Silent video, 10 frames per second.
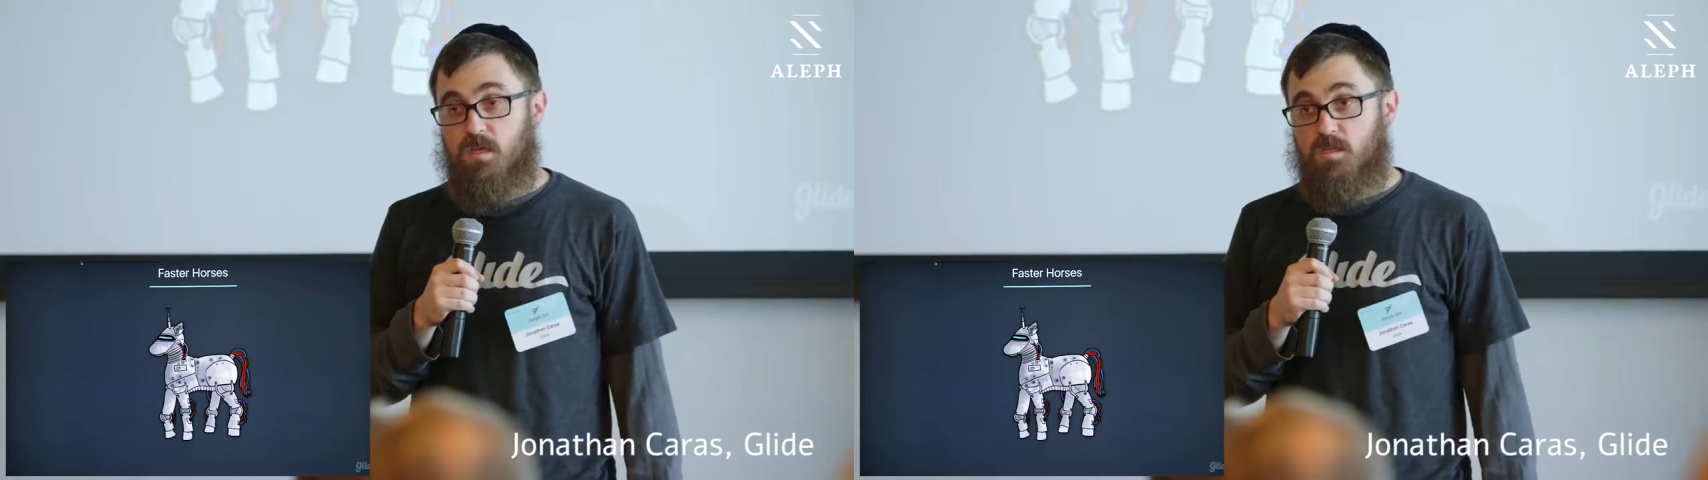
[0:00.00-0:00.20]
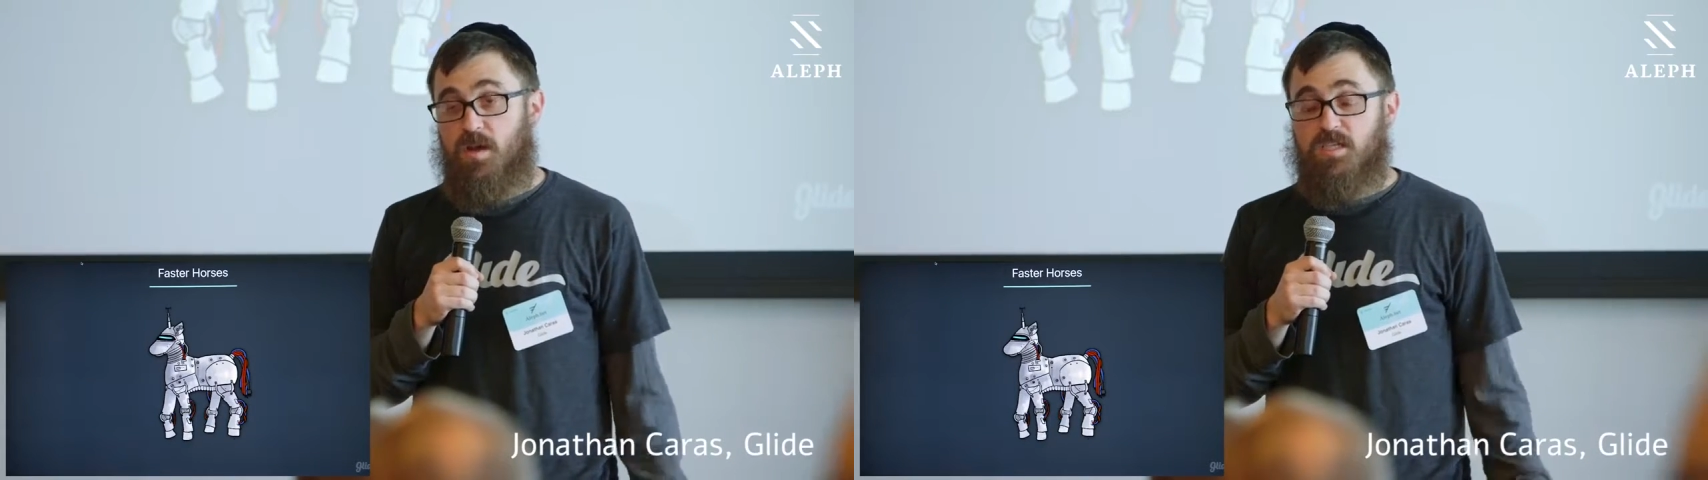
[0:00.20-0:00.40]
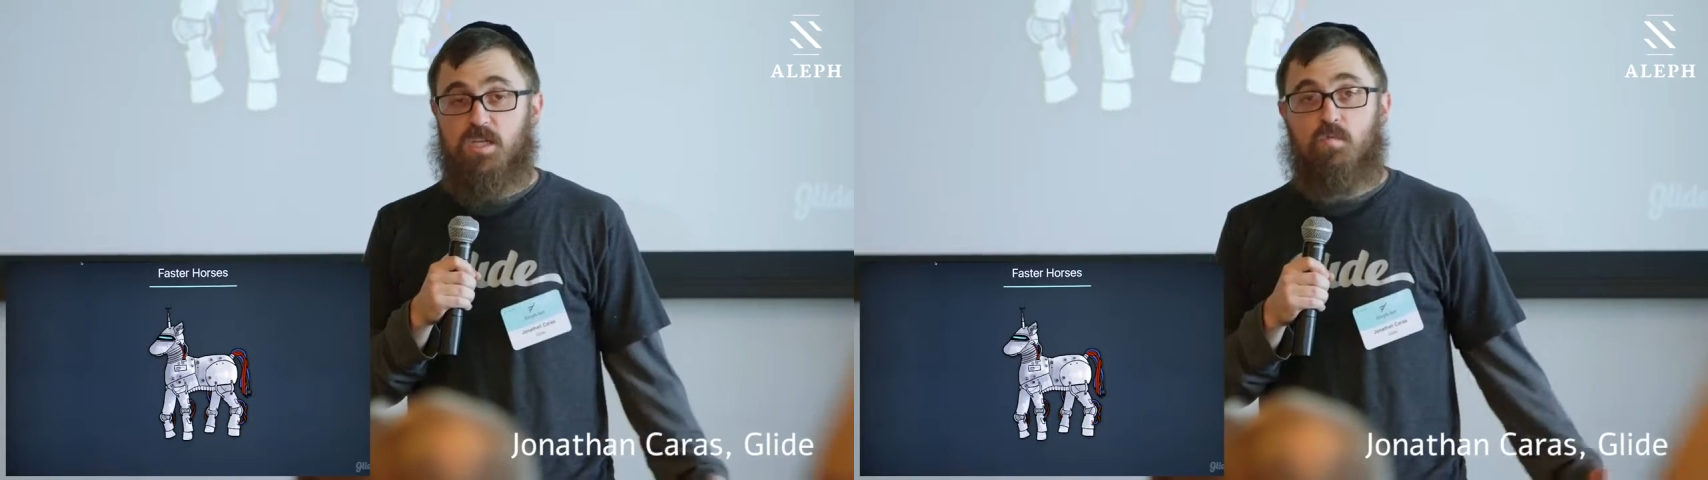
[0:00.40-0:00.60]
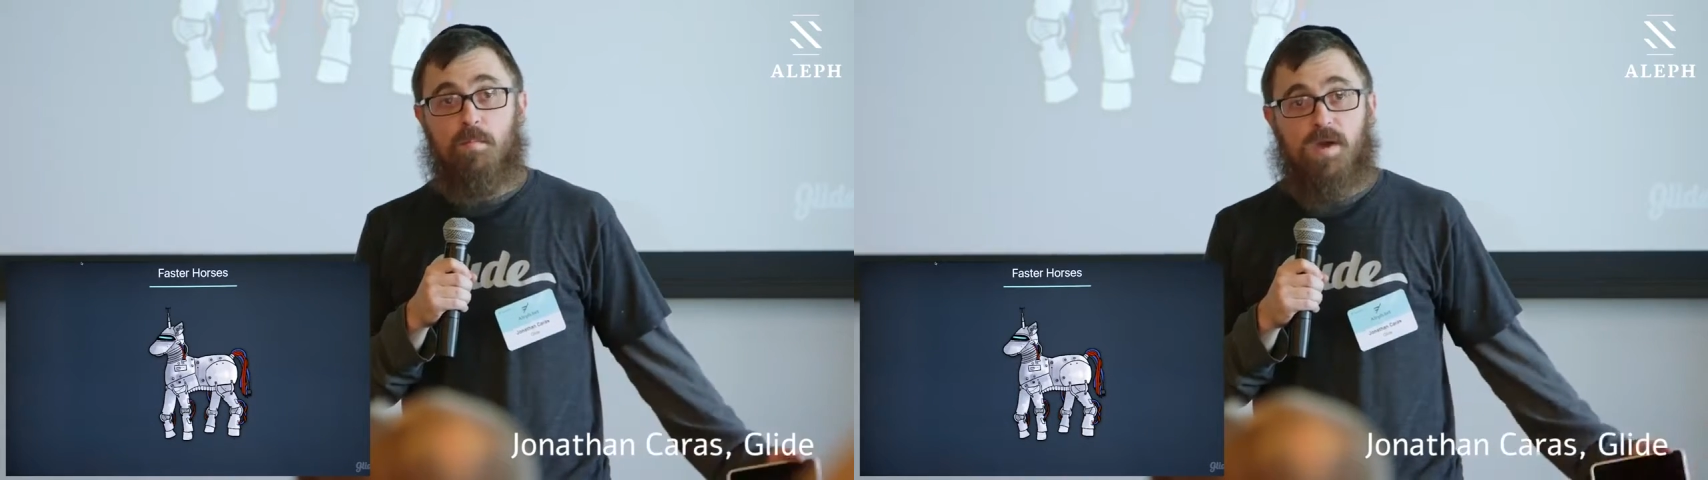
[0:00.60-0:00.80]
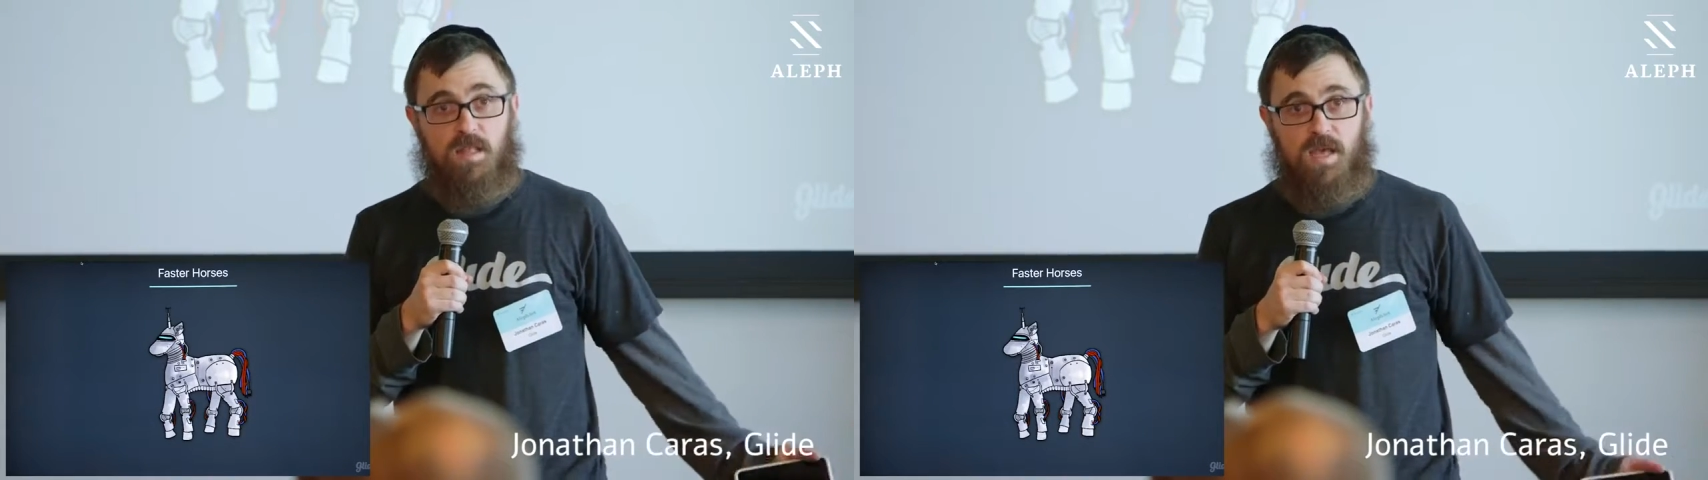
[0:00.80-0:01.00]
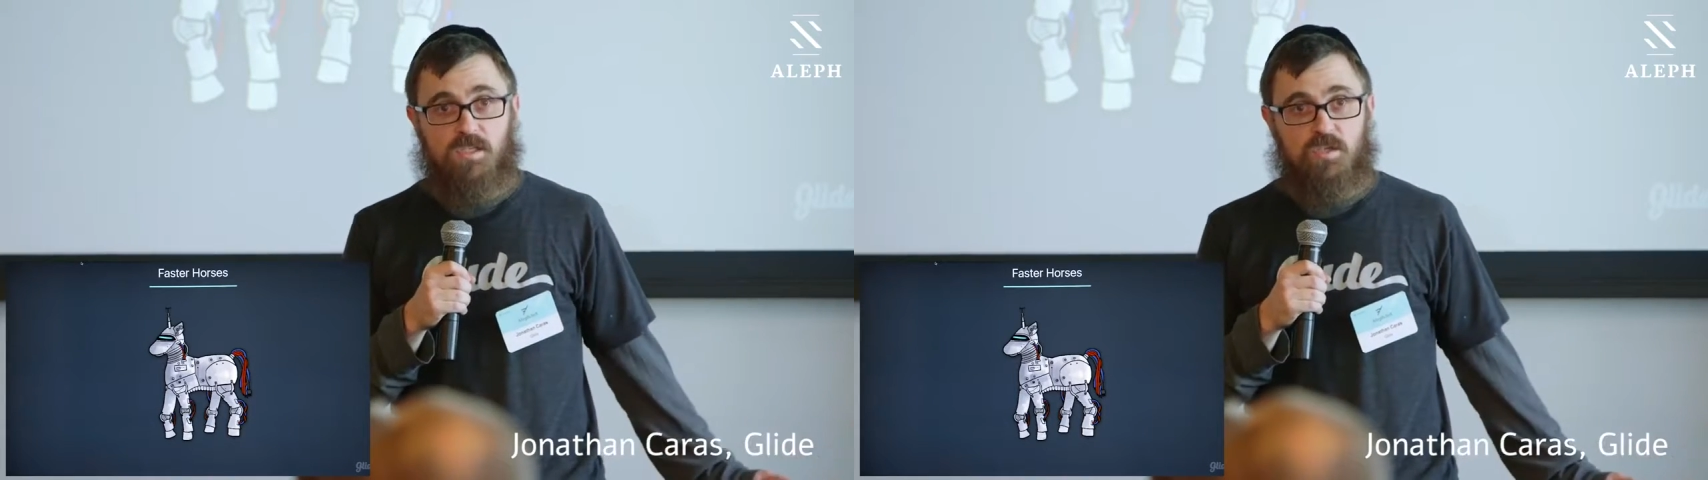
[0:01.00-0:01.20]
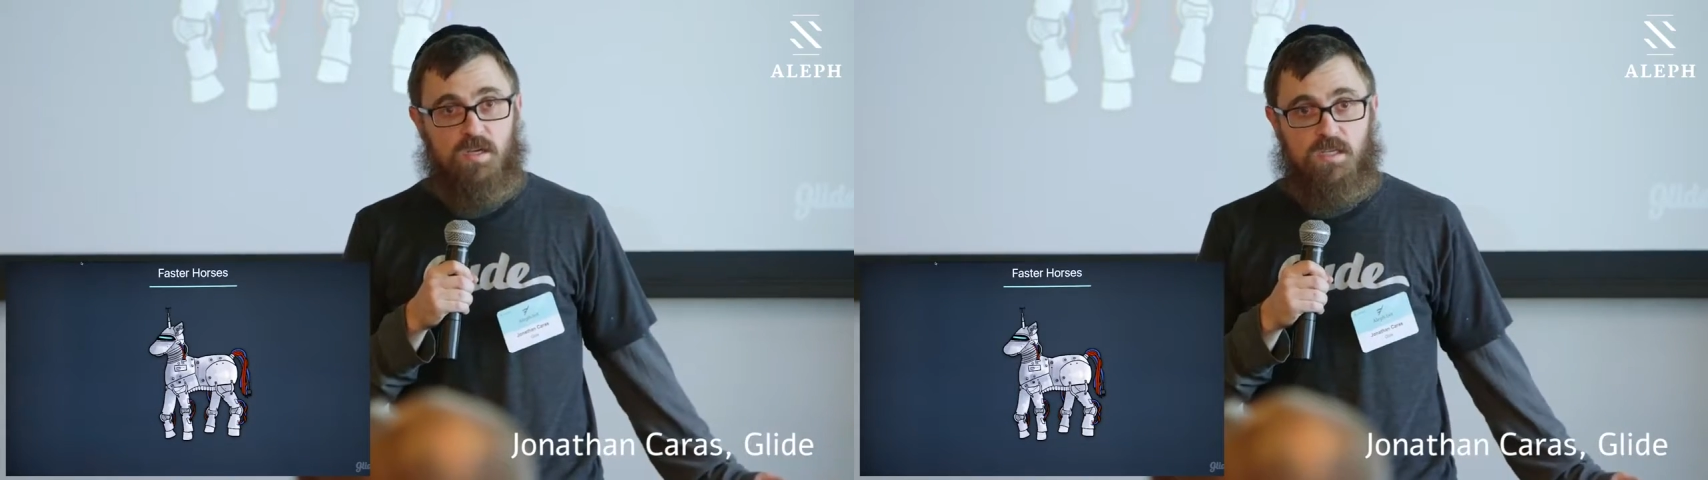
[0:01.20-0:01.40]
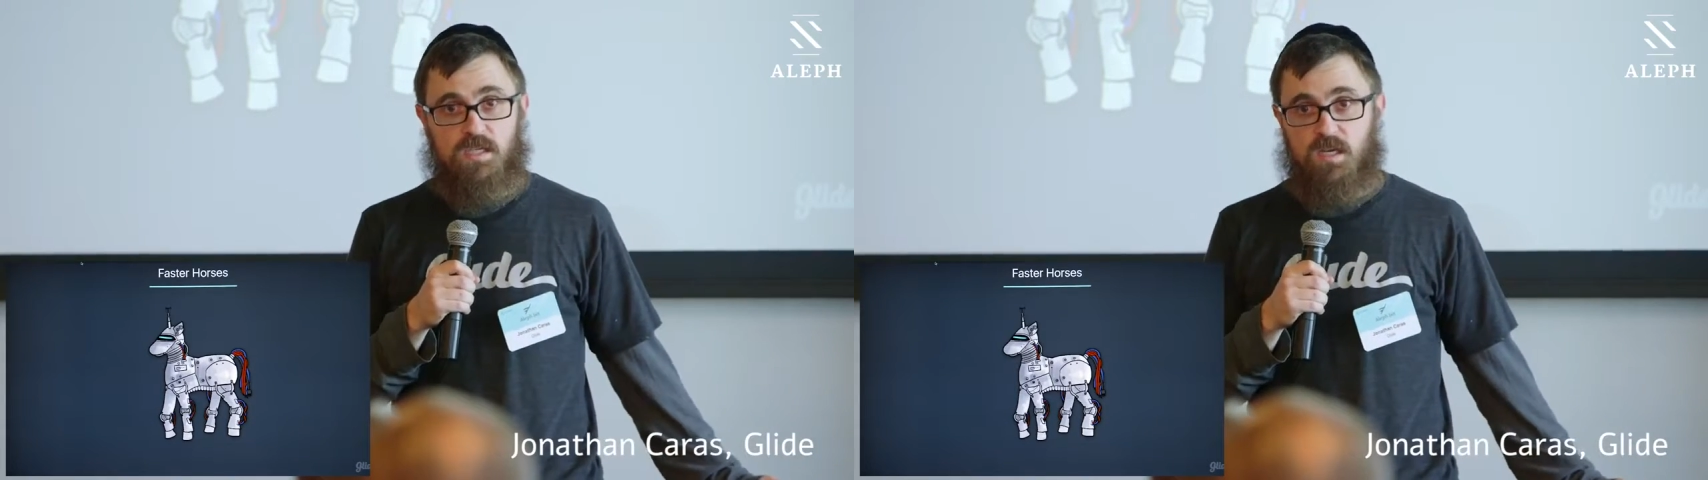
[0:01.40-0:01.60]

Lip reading: So actually what my lecture is